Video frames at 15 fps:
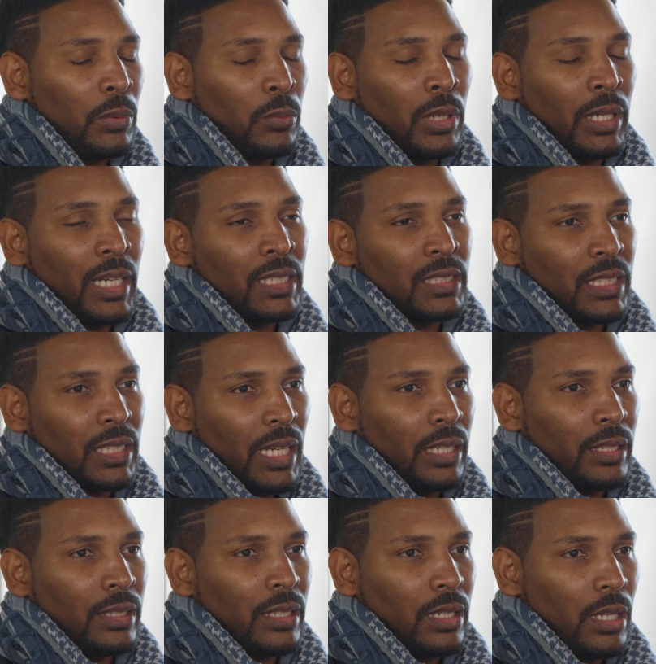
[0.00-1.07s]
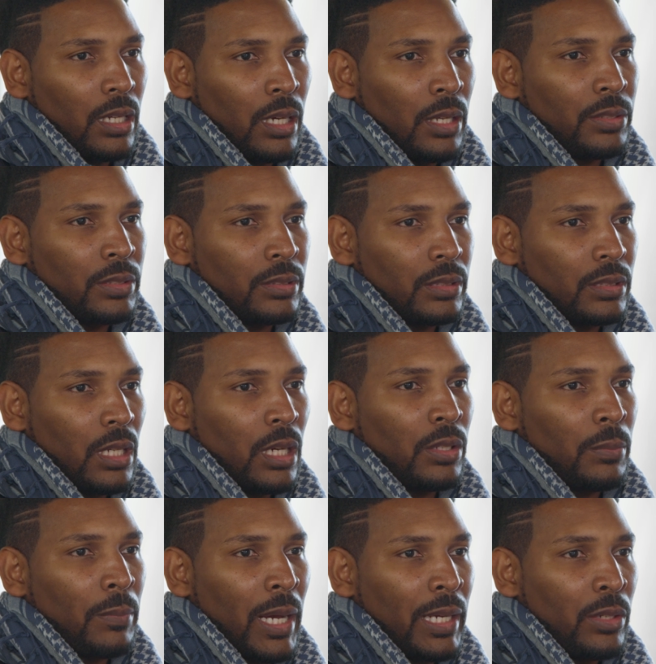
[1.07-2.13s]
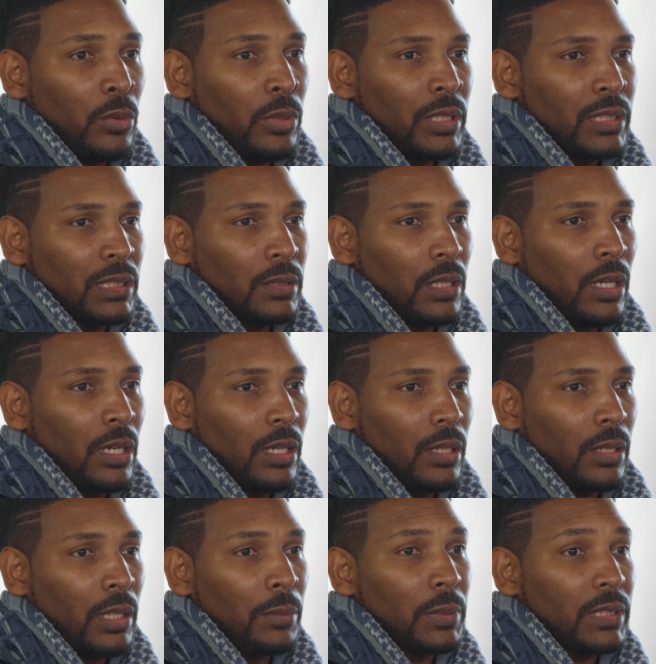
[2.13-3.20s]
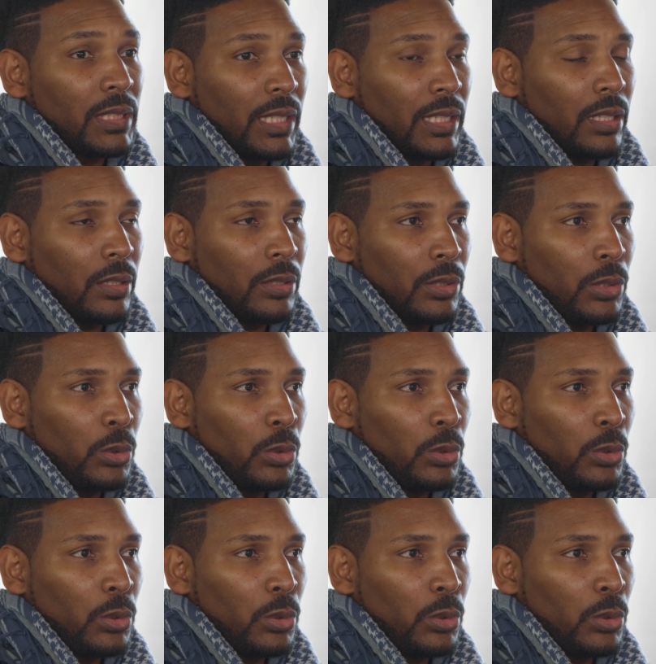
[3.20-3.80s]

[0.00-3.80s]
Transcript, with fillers: We want to educate others, other minorities uh, in particular,